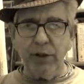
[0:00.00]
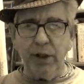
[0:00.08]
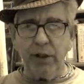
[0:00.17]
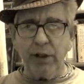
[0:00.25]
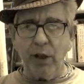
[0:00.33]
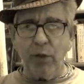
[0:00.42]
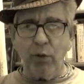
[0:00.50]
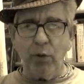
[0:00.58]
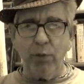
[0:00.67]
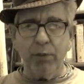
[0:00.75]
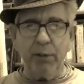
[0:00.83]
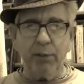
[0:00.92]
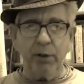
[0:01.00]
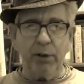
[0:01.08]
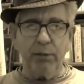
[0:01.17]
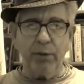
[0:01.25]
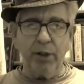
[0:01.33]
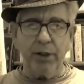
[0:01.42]
the anti-war people
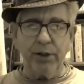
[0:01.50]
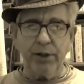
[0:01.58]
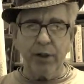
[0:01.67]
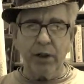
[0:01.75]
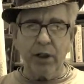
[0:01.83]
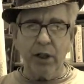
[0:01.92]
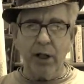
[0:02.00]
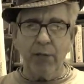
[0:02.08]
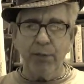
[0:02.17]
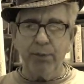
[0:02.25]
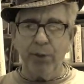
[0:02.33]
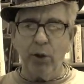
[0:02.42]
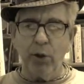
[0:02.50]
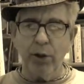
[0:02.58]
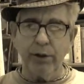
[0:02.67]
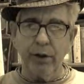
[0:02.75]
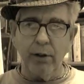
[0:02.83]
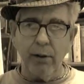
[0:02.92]
embraced a commie
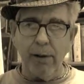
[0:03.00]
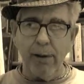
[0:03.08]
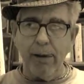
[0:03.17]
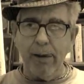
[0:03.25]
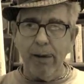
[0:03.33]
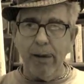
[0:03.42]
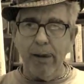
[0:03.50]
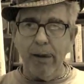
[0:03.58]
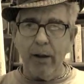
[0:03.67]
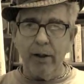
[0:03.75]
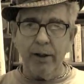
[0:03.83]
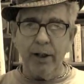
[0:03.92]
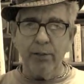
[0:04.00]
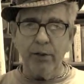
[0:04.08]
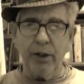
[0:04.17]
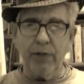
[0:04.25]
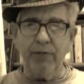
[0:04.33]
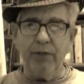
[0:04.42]
poet
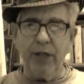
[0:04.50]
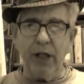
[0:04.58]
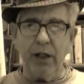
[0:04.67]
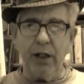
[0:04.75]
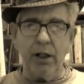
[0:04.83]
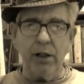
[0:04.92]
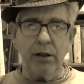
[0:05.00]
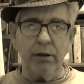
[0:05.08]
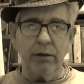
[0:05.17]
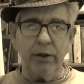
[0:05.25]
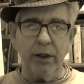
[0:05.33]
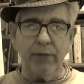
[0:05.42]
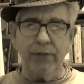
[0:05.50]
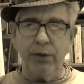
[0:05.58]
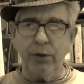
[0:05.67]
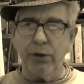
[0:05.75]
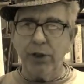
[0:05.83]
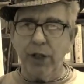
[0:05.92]
named Yevgeny
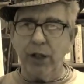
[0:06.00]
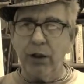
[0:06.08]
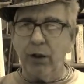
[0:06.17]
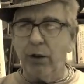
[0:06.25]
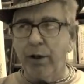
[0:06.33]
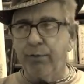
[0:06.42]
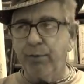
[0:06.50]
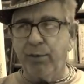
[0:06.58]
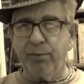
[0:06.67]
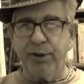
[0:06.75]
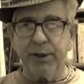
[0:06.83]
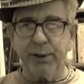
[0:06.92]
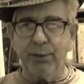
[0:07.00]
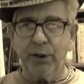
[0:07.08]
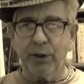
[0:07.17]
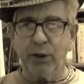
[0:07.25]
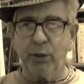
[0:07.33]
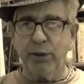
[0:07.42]
Yevtushenko. I remember this
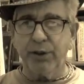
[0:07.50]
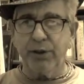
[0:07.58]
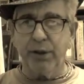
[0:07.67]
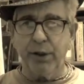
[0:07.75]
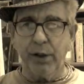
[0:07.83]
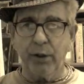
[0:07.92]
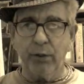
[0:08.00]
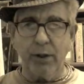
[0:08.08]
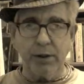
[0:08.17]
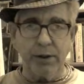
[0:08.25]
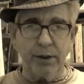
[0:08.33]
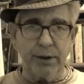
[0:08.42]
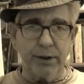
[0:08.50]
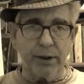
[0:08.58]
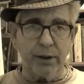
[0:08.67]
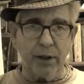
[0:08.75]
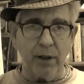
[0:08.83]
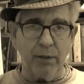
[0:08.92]
because I was studying Russian at
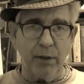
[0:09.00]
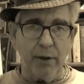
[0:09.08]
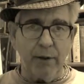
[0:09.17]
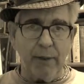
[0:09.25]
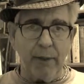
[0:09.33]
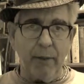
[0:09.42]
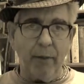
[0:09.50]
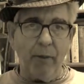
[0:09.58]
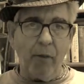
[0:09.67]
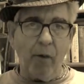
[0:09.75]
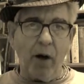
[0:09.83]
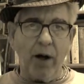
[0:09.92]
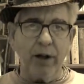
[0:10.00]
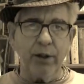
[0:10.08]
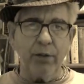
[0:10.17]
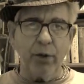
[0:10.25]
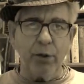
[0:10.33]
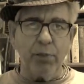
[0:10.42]
the time. And
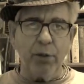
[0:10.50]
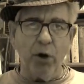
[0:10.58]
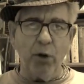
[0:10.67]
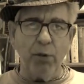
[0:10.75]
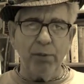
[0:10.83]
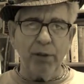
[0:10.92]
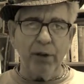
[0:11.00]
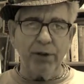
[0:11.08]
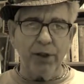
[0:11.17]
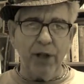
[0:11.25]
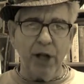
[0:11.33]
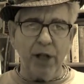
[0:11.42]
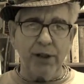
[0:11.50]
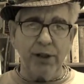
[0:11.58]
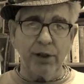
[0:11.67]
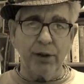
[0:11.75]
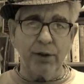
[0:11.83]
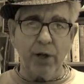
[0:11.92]
he wrote a poem about the
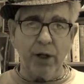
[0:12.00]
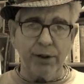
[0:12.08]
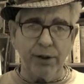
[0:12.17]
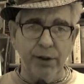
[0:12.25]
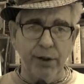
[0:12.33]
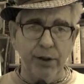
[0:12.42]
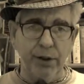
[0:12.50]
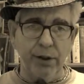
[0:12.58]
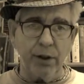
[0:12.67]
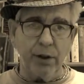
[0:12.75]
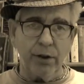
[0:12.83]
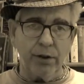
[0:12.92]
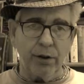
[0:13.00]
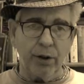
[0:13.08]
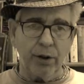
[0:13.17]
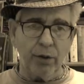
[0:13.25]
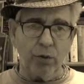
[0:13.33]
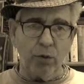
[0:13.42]
Nazi atrocities
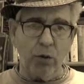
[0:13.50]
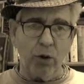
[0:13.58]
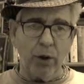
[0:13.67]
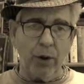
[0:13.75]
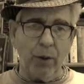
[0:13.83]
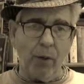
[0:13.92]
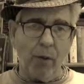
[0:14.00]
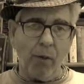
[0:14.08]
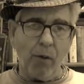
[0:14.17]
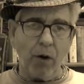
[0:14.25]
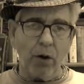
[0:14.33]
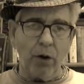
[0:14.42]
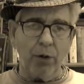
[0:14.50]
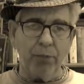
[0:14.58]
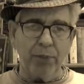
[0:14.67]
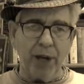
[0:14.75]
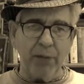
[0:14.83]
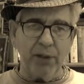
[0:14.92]
during the war
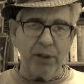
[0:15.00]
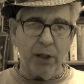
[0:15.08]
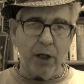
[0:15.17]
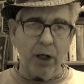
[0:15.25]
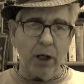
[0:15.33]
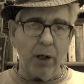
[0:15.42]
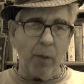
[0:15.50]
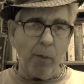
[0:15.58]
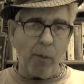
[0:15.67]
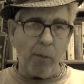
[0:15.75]
called Babi Yar.